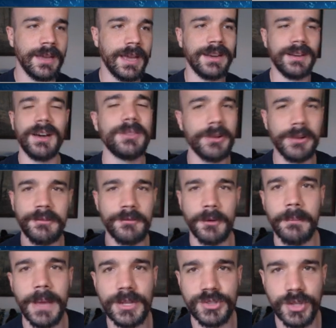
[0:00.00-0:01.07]
and other
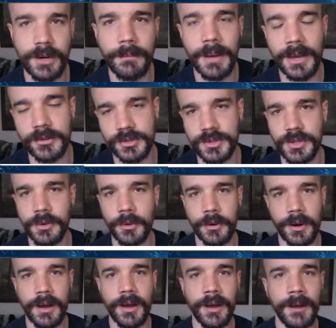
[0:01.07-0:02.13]
information about
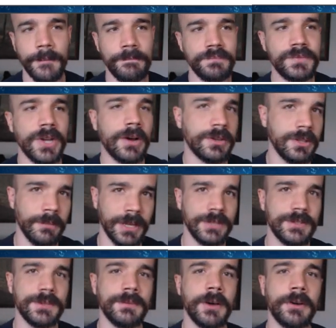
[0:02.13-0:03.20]
your um,
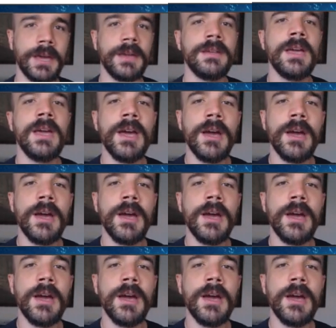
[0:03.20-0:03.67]
document, okay?